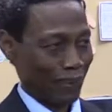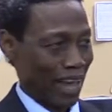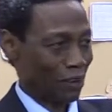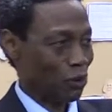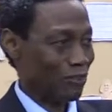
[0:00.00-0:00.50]

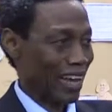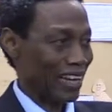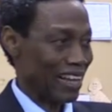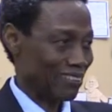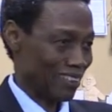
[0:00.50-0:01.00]
across the
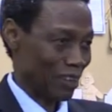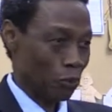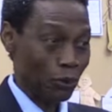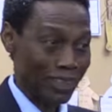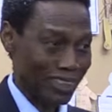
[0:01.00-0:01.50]
Atlantic,
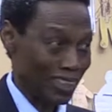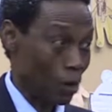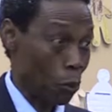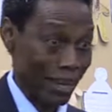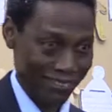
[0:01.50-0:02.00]
which
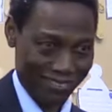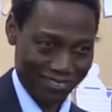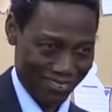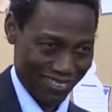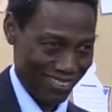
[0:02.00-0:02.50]
the
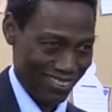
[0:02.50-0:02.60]
West